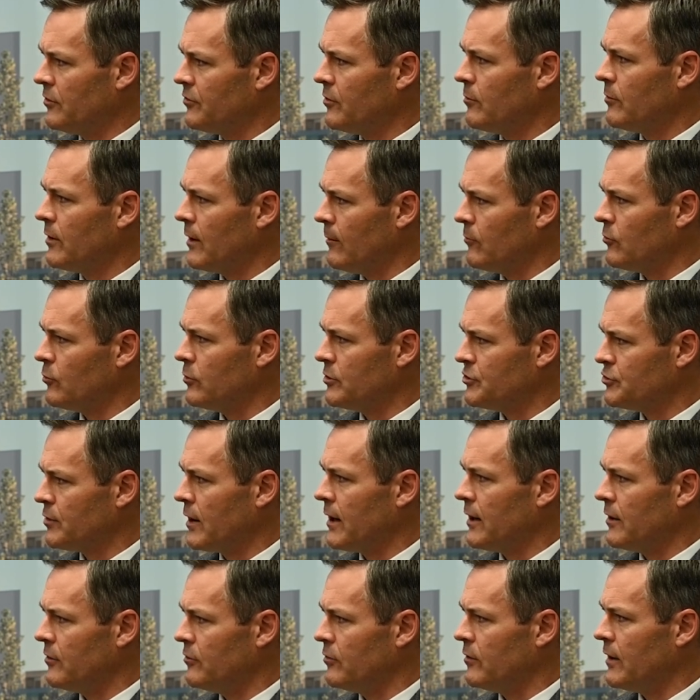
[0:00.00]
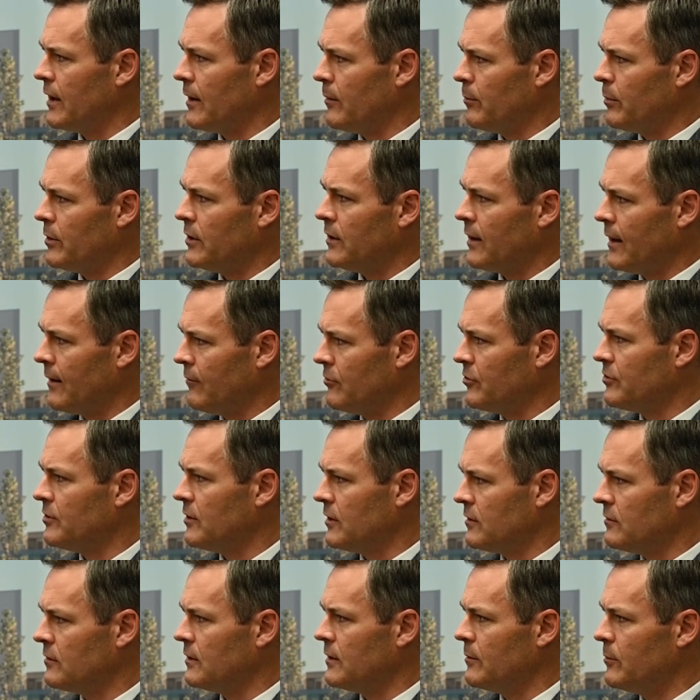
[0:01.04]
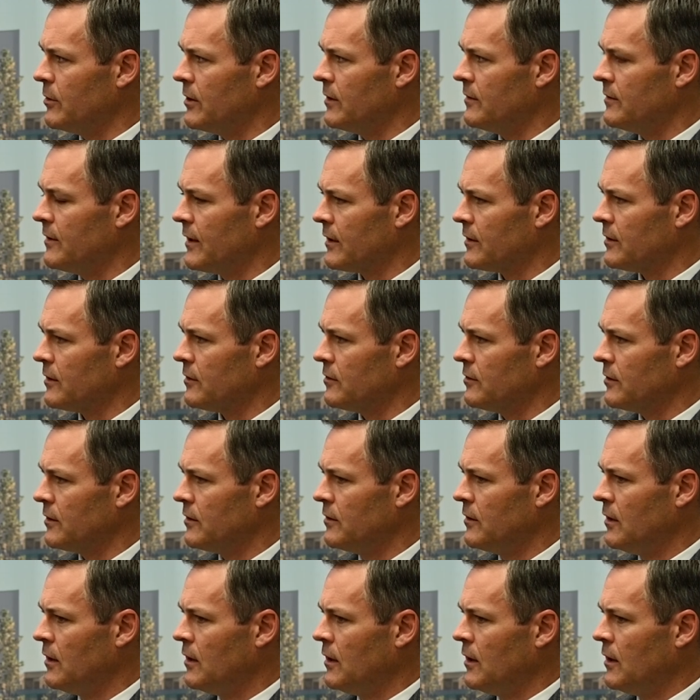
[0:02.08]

Sometimes we try and do that, but obviously it's limited technically.